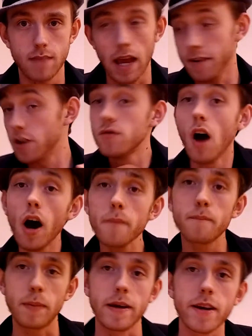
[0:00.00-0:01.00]
and you're
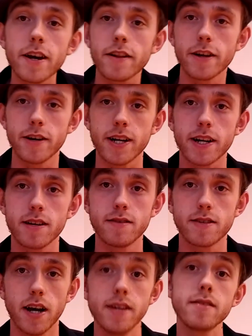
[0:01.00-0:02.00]
not being clear and
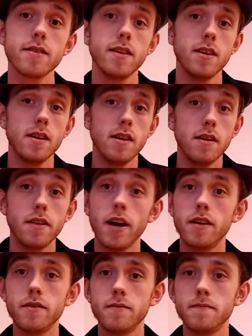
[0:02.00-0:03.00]
concise,
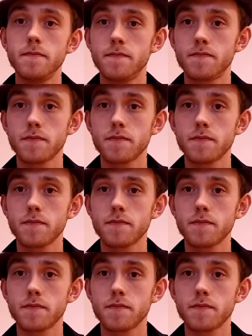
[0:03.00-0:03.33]
then